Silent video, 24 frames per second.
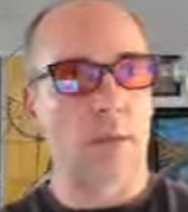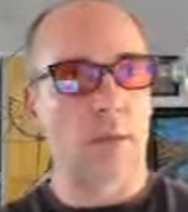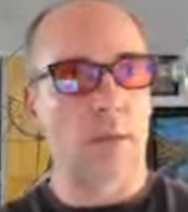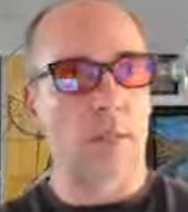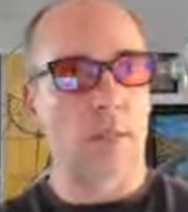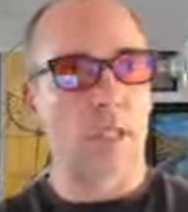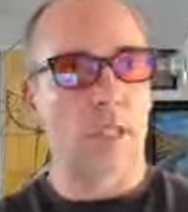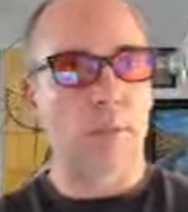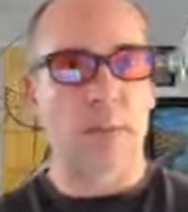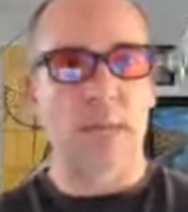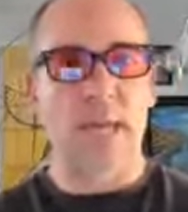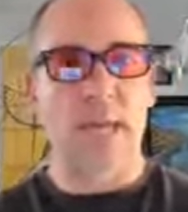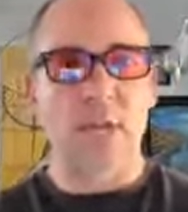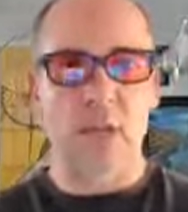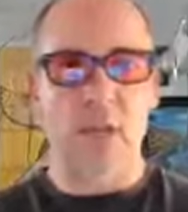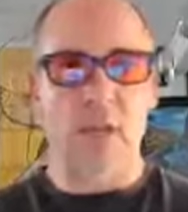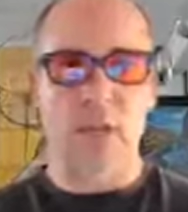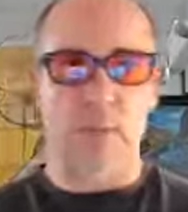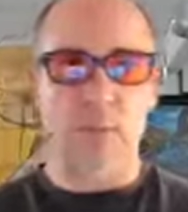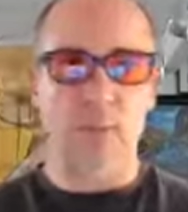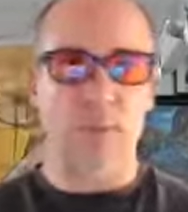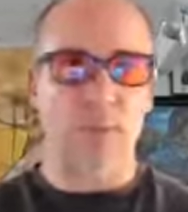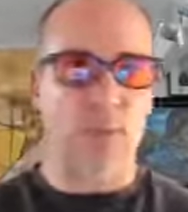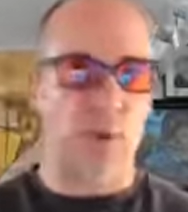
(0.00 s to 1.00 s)

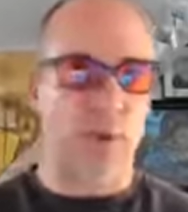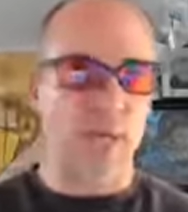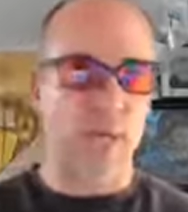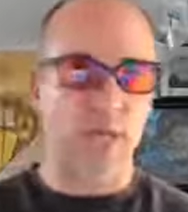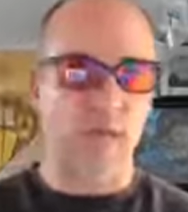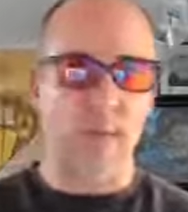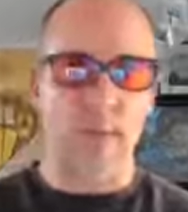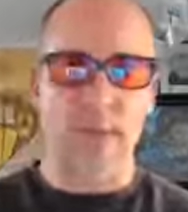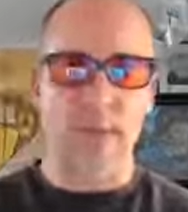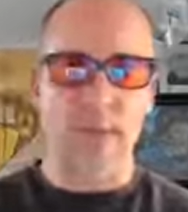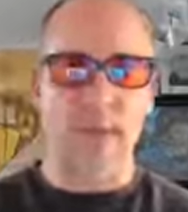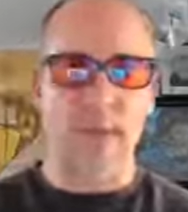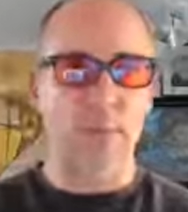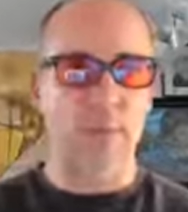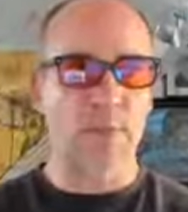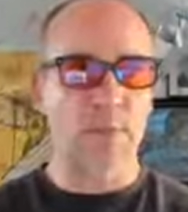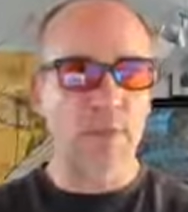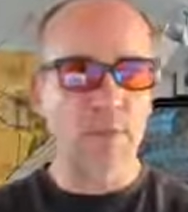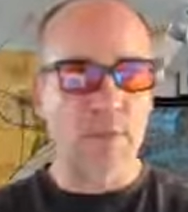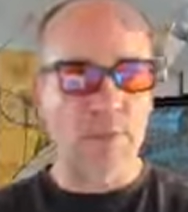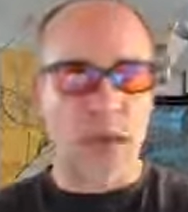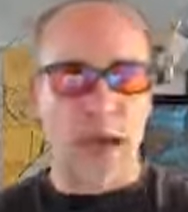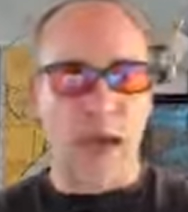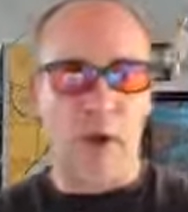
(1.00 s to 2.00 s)
spaceships that are estimated to be
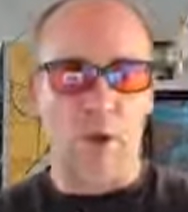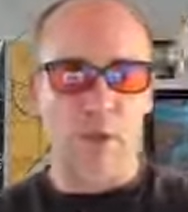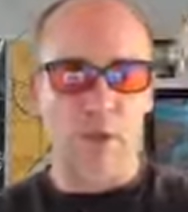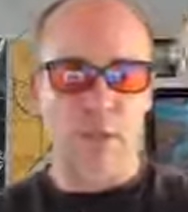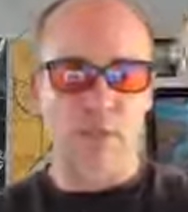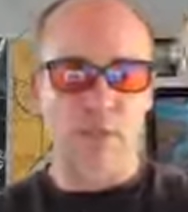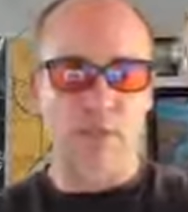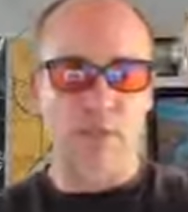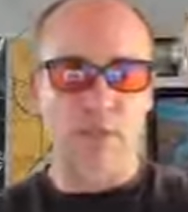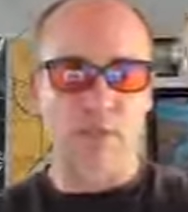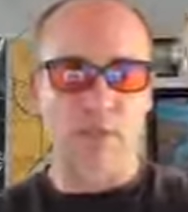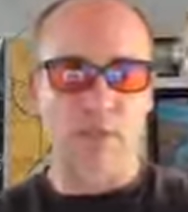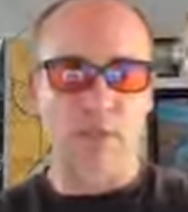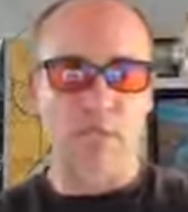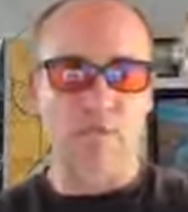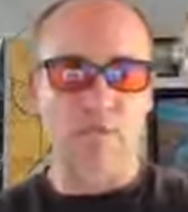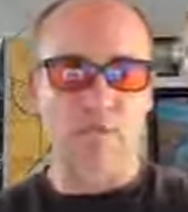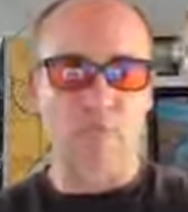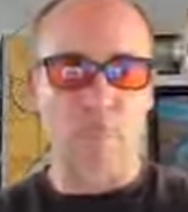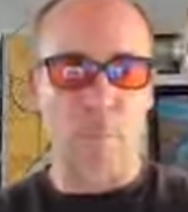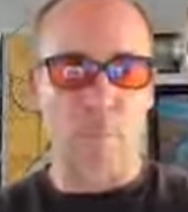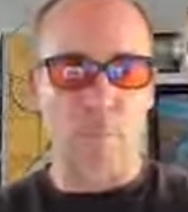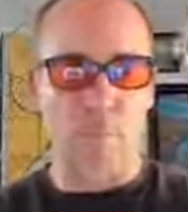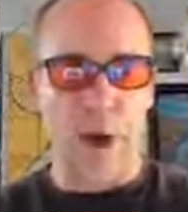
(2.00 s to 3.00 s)
thousands of
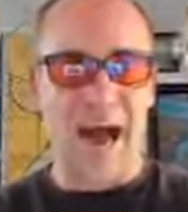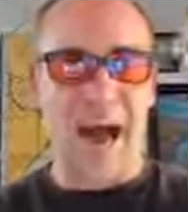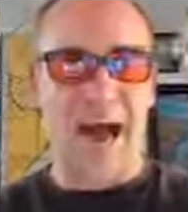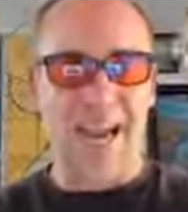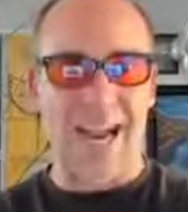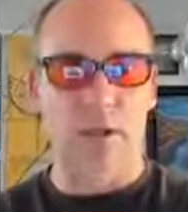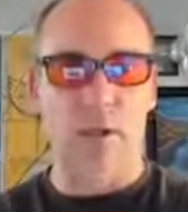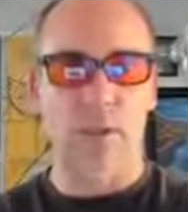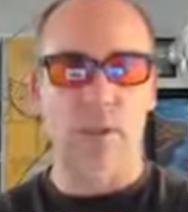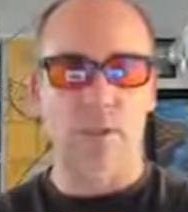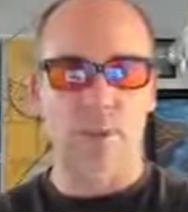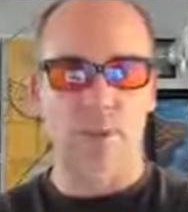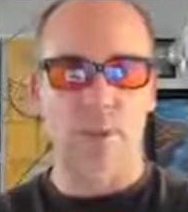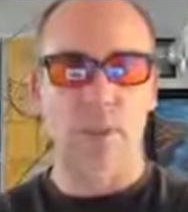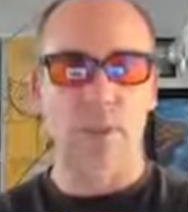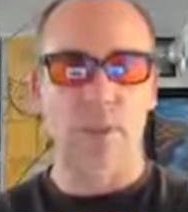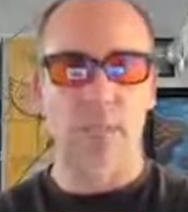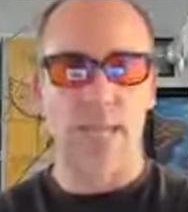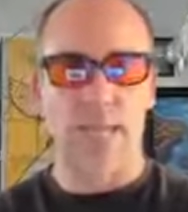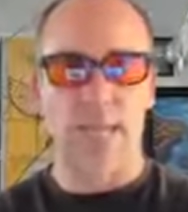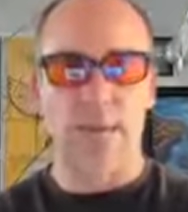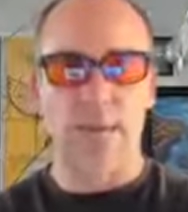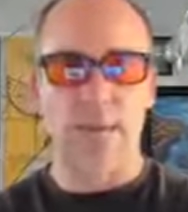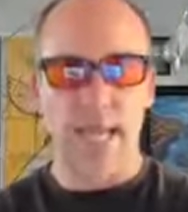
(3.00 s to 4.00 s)
miles
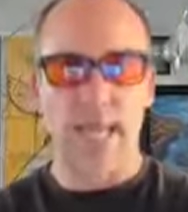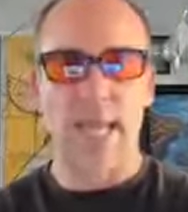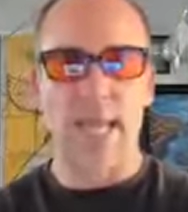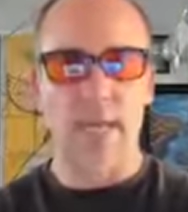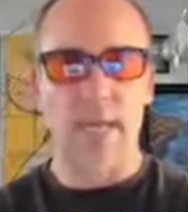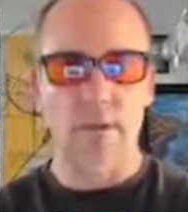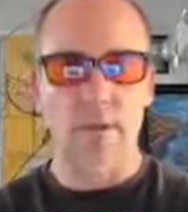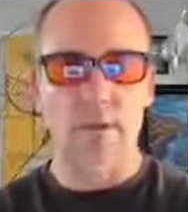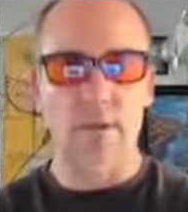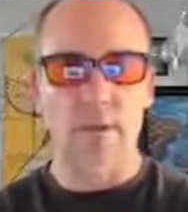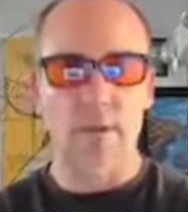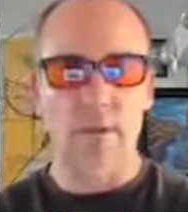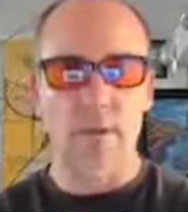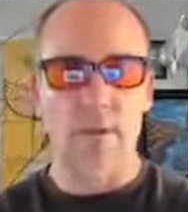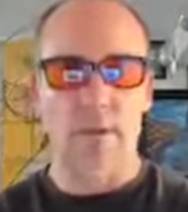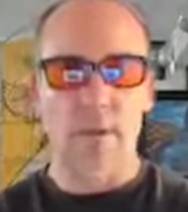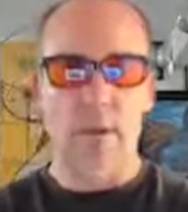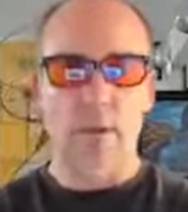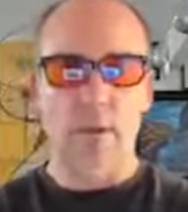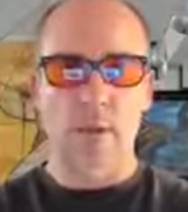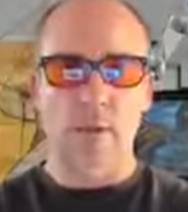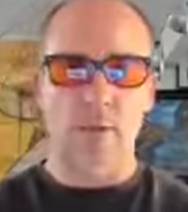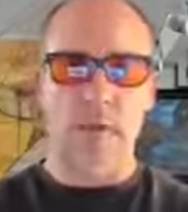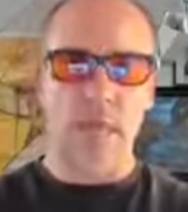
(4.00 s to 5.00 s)
in length
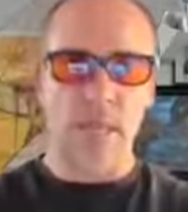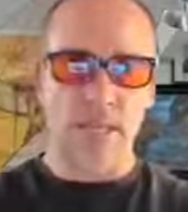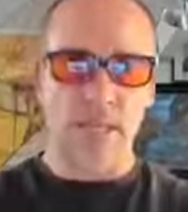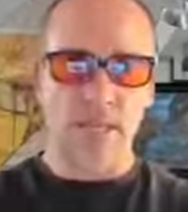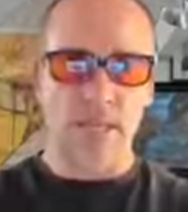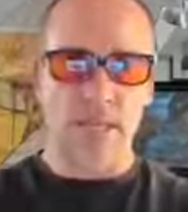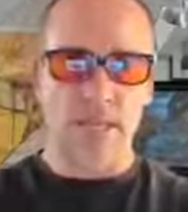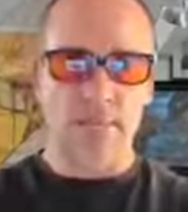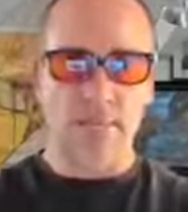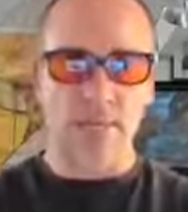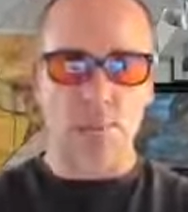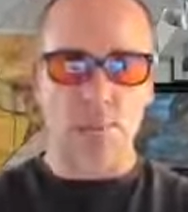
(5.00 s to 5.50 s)
that keep the